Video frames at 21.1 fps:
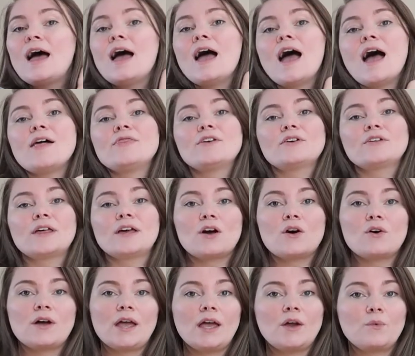And they're like,
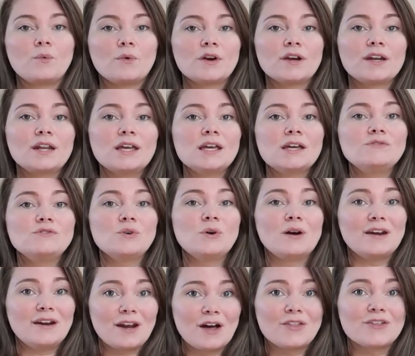okay, we're gonna give you
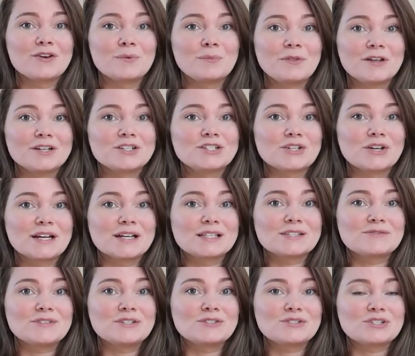another blood
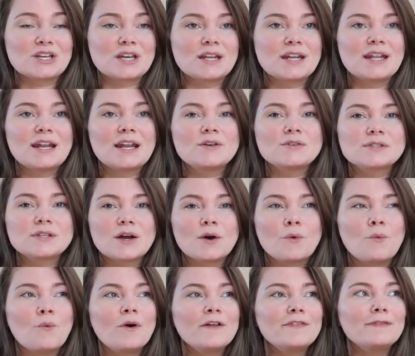transfusion. And I was like,
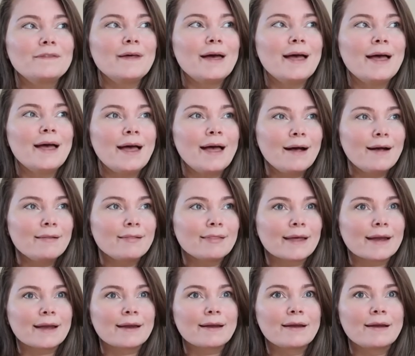what the hell?
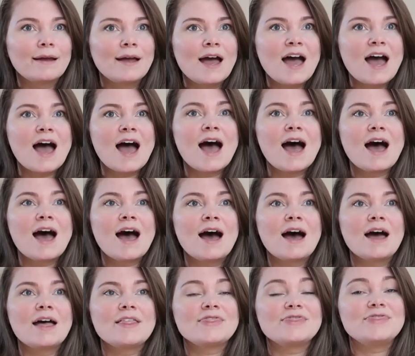Like,
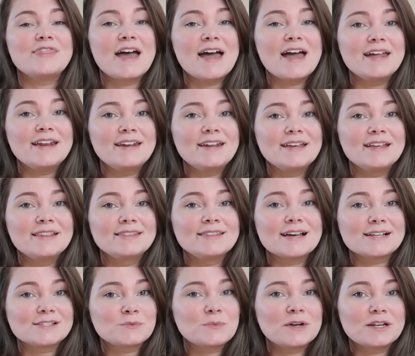then
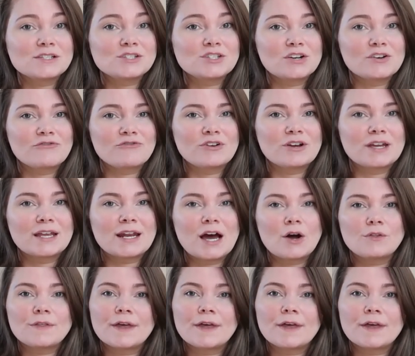that's when I started freaking out.